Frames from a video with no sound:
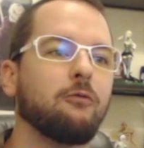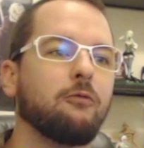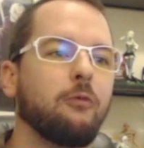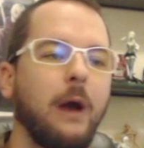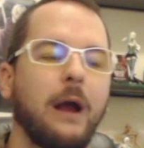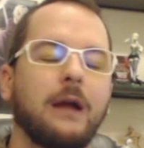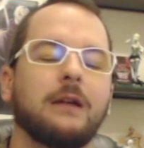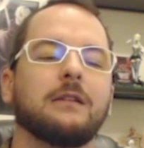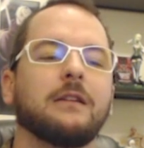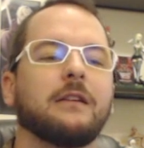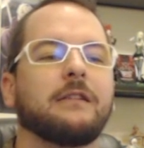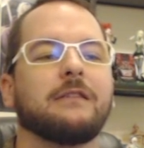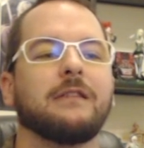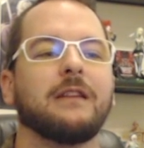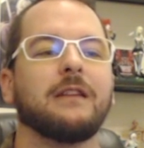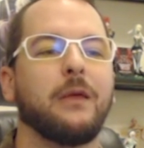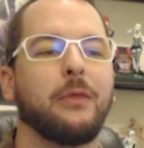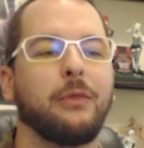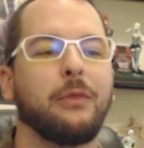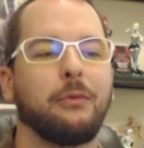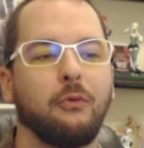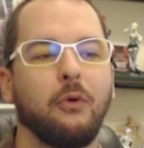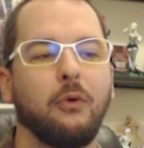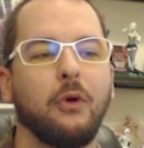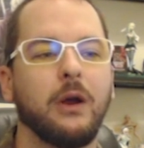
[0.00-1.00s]
recklessly
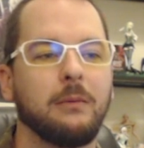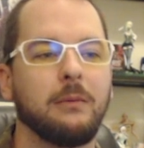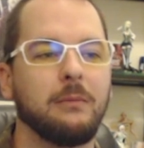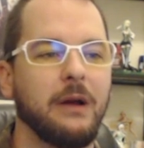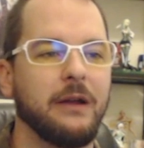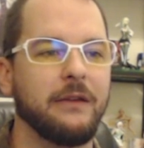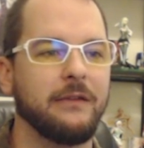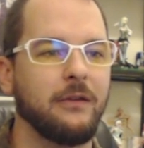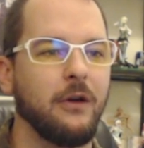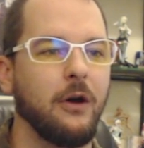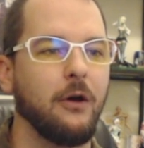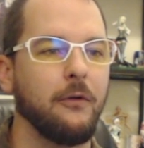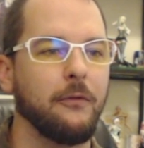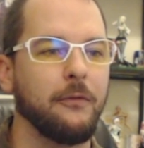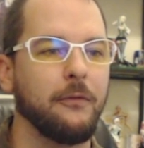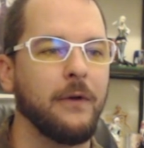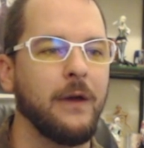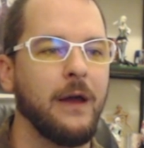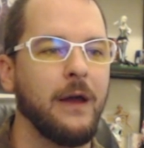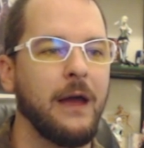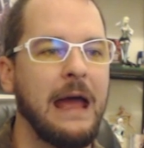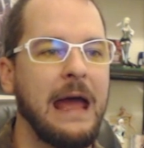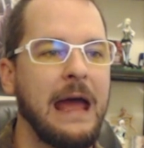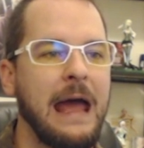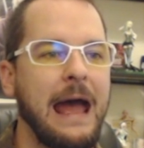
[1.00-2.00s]
throwing myself
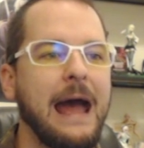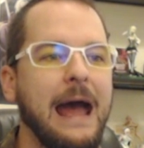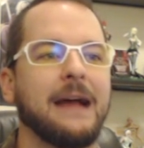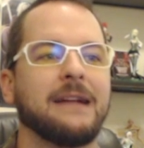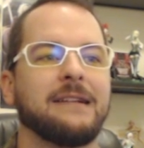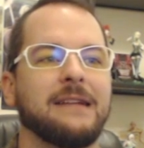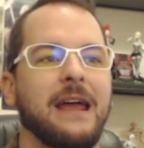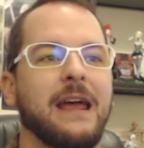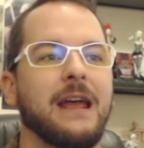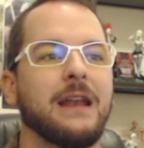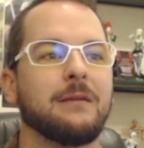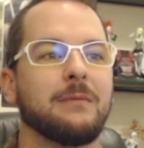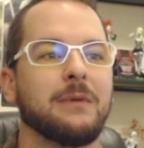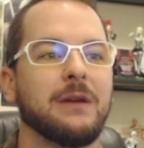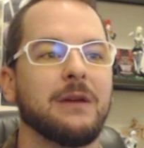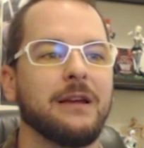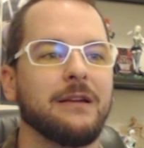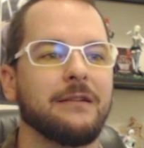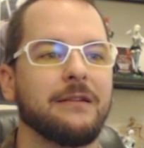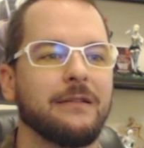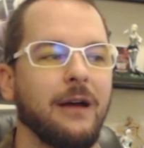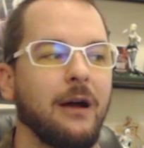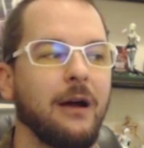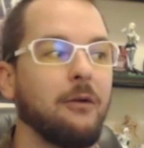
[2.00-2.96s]
at enemies.